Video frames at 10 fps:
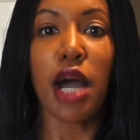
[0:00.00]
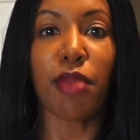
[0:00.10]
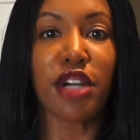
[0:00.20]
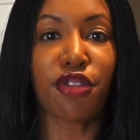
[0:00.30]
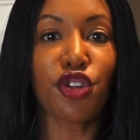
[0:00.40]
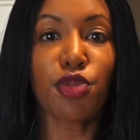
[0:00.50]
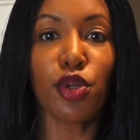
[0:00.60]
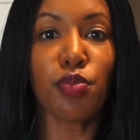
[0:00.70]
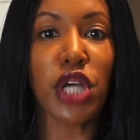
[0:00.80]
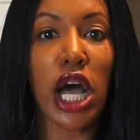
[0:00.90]
My first
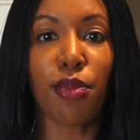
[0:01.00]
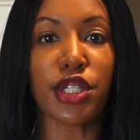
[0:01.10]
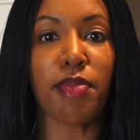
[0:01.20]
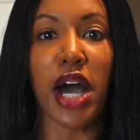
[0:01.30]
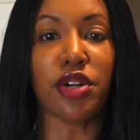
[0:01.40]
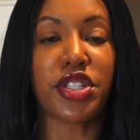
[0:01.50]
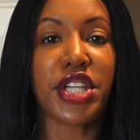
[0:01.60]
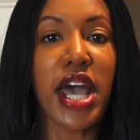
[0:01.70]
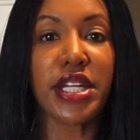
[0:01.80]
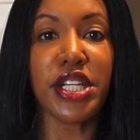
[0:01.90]
boob job was about
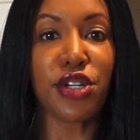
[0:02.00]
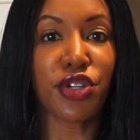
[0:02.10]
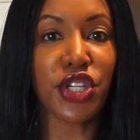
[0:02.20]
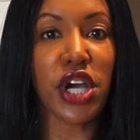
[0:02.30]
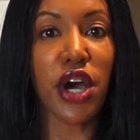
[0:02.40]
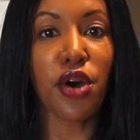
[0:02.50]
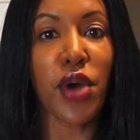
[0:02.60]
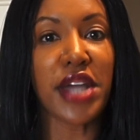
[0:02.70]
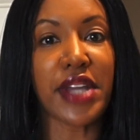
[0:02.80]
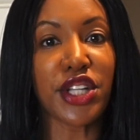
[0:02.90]
10 years ago,
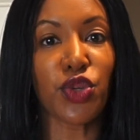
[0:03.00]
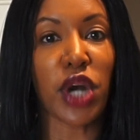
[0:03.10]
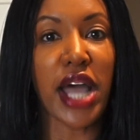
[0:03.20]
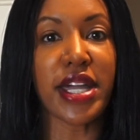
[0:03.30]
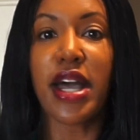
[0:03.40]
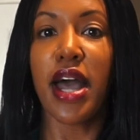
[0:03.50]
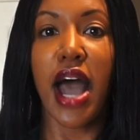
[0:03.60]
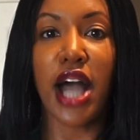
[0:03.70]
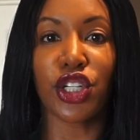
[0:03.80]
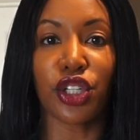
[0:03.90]
and that's when I
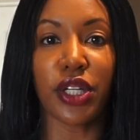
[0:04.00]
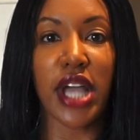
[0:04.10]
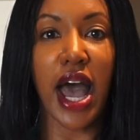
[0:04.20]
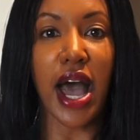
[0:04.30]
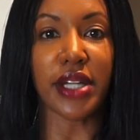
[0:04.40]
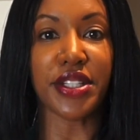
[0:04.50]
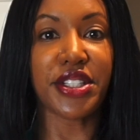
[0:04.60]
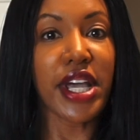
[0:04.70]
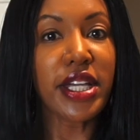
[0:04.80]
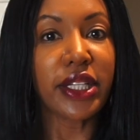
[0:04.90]
actually had
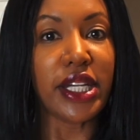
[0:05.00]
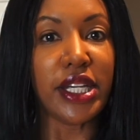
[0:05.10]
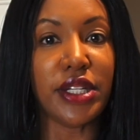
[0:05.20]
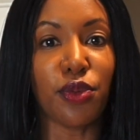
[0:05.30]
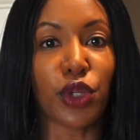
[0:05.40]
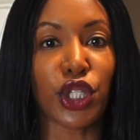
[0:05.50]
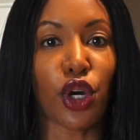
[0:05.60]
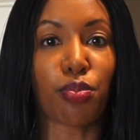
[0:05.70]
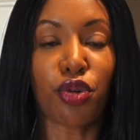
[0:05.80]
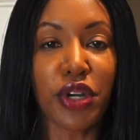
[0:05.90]
saline, which
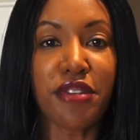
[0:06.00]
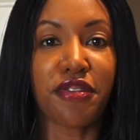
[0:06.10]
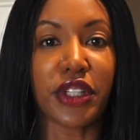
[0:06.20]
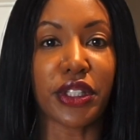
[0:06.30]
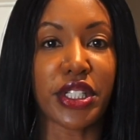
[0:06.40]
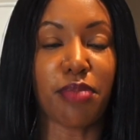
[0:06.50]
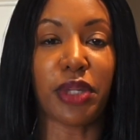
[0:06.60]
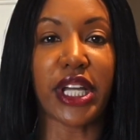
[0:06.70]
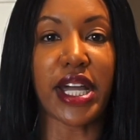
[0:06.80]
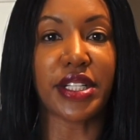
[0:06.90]
are pre-filled
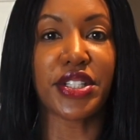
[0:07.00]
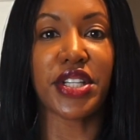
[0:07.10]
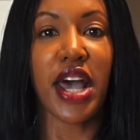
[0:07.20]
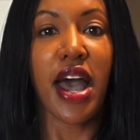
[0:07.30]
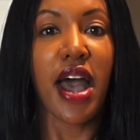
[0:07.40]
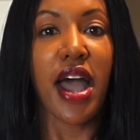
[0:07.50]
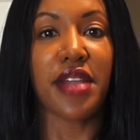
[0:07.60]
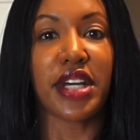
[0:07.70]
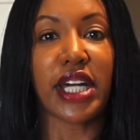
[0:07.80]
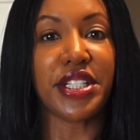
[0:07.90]
implants.
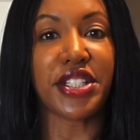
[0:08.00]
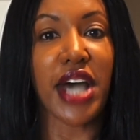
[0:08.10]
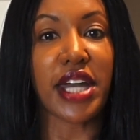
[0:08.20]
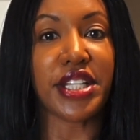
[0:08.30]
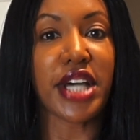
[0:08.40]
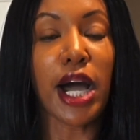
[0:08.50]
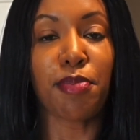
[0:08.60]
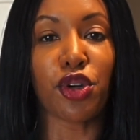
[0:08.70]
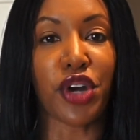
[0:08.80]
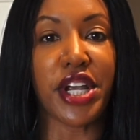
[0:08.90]
And then I decided to
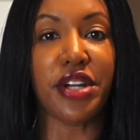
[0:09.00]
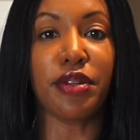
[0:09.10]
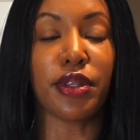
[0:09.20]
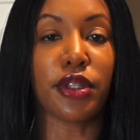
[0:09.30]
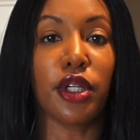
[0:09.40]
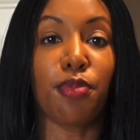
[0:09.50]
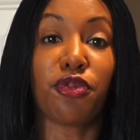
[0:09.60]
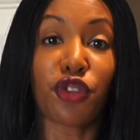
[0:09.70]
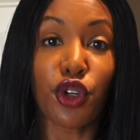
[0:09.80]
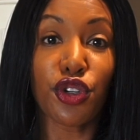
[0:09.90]
upgrade. The
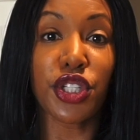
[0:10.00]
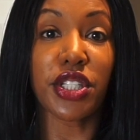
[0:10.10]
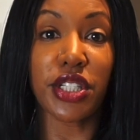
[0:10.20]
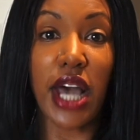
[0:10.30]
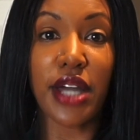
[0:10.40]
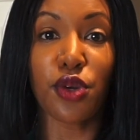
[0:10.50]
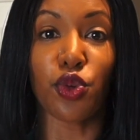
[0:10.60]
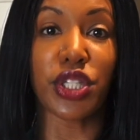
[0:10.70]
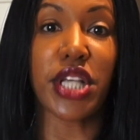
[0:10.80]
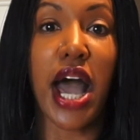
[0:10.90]
first set
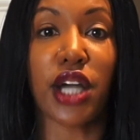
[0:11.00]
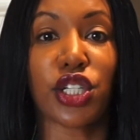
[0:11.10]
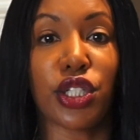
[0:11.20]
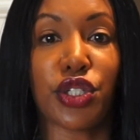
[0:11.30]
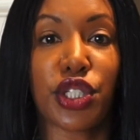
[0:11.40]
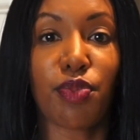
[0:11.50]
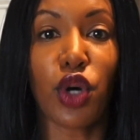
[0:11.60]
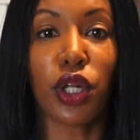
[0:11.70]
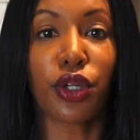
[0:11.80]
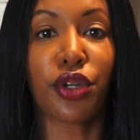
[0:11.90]
was actually
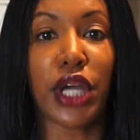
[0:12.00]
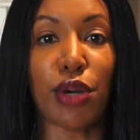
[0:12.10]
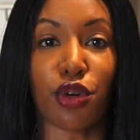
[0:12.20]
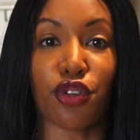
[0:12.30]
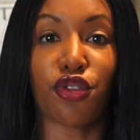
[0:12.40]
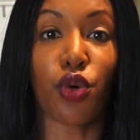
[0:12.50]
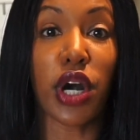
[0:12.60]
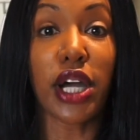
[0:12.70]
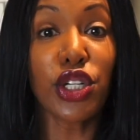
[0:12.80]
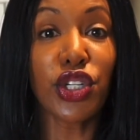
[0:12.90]
smaller. They were
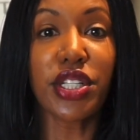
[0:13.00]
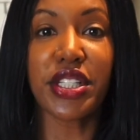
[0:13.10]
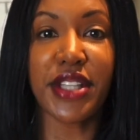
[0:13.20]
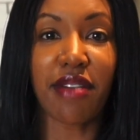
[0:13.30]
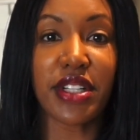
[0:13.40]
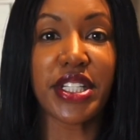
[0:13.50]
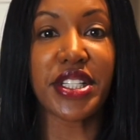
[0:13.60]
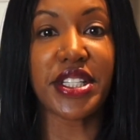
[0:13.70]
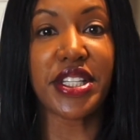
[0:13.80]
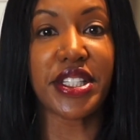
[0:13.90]
470
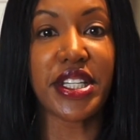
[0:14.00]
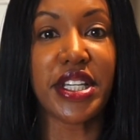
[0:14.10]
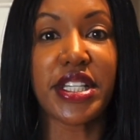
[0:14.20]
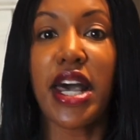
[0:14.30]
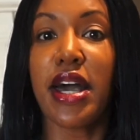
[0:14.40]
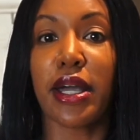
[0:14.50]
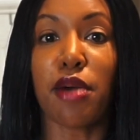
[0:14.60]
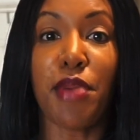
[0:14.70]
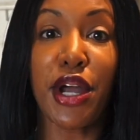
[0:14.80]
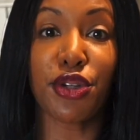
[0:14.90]
cc's
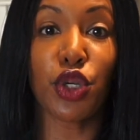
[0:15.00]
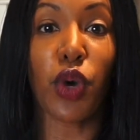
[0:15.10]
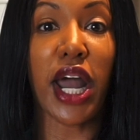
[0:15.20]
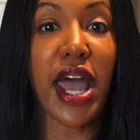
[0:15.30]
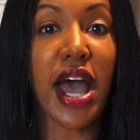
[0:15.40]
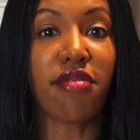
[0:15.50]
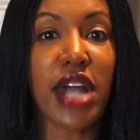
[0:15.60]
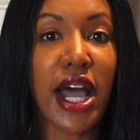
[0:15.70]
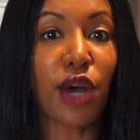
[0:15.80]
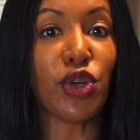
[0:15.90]
compared to what I have
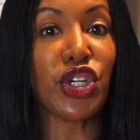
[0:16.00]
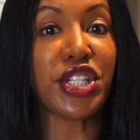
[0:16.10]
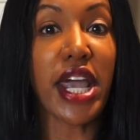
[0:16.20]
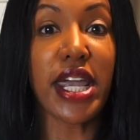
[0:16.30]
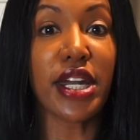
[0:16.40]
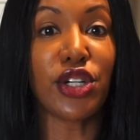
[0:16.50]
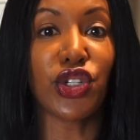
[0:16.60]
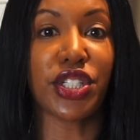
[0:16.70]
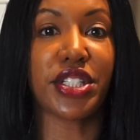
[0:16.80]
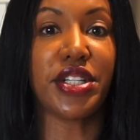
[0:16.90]
now, which is
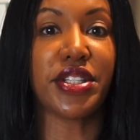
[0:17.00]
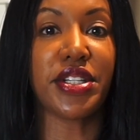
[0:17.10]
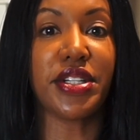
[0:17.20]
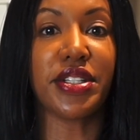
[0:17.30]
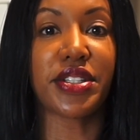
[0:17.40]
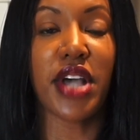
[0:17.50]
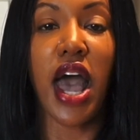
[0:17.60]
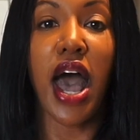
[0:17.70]
800 cc's.